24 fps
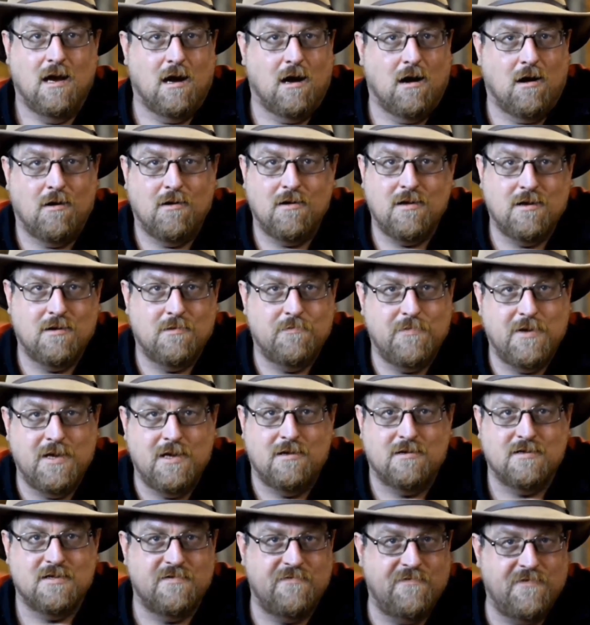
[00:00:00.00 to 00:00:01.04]
All your
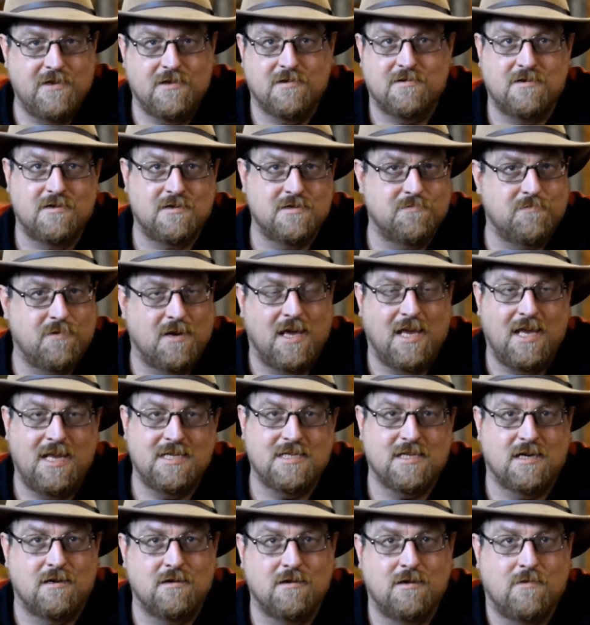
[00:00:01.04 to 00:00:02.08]
belts, filters,
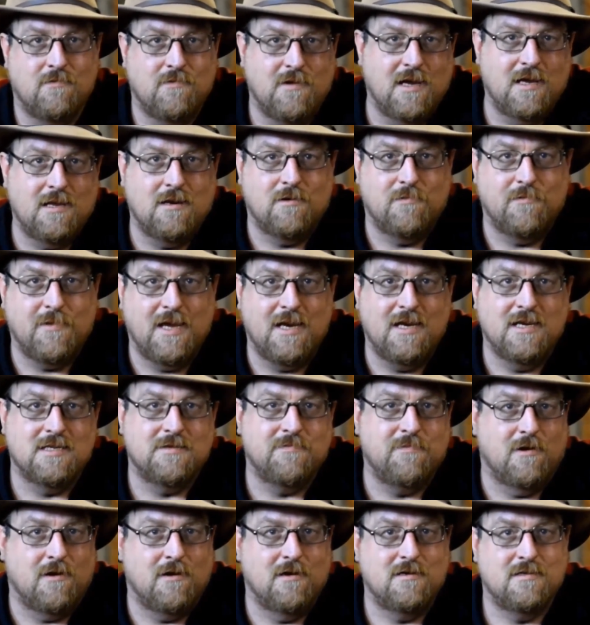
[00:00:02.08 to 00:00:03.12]
blades, all your regular
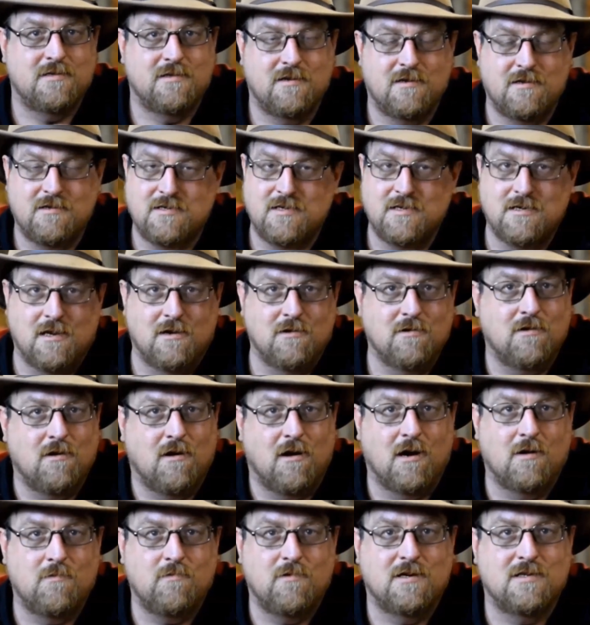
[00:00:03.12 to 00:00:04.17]
maintenance parts at your
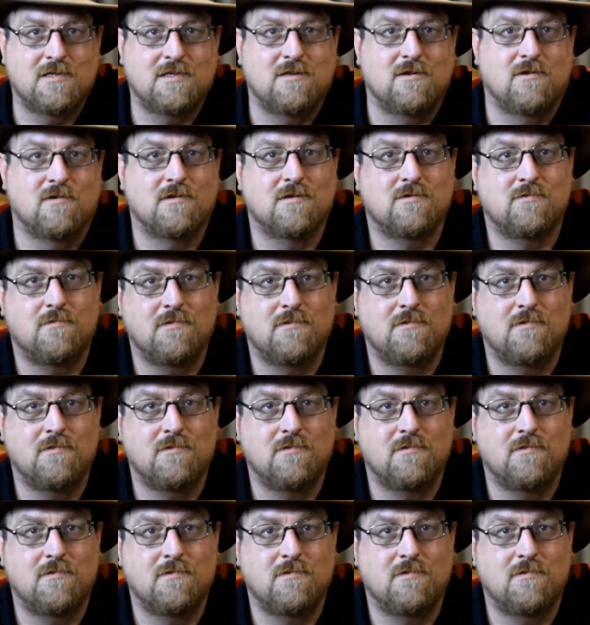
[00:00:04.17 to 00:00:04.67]
local hardware store.